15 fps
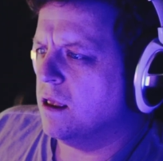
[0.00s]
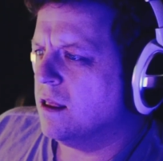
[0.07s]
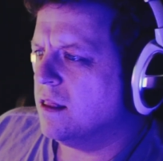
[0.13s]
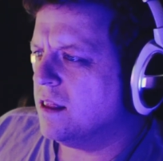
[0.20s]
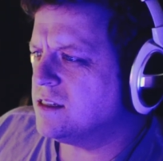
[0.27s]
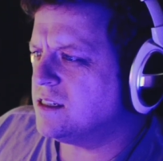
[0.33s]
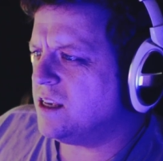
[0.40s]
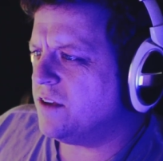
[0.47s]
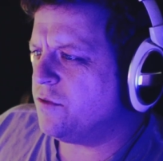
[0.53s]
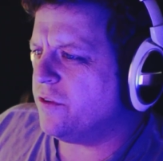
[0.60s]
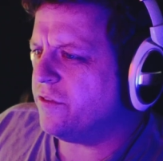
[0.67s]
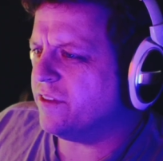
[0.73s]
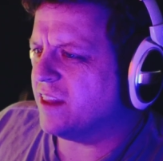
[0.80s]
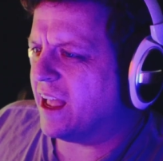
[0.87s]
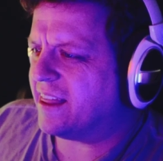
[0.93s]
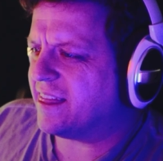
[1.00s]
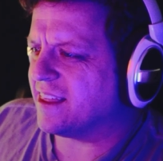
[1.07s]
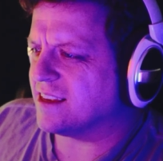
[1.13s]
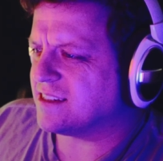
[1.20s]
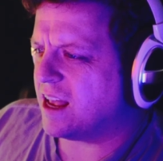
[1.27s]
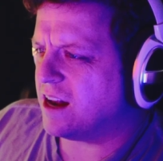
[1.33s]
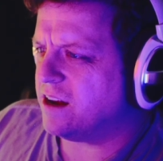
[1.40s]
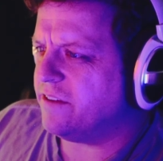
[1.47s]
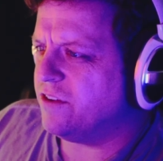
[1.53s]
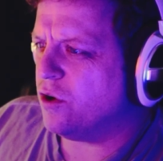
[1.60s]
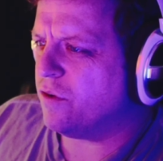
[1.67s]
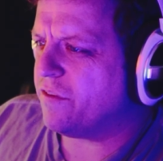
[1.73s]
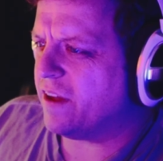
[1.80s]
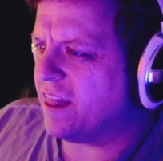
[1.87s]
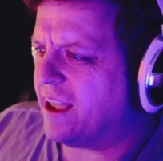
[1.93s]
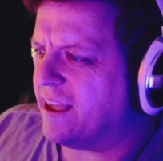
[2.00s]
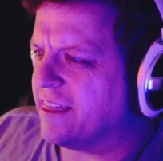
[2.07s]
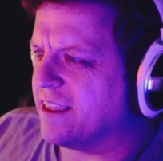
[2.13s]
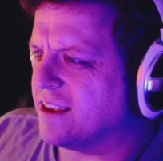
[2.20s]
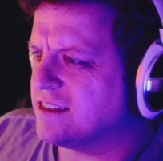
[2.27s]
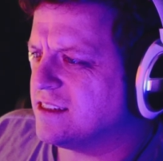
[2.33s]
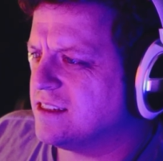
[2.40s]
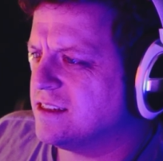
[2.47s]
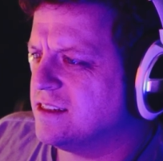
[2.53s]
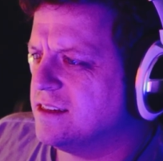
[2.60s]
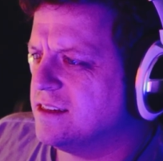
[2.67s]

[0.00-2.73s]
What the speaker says: Let's see if we even like this. I don't even know if I like this.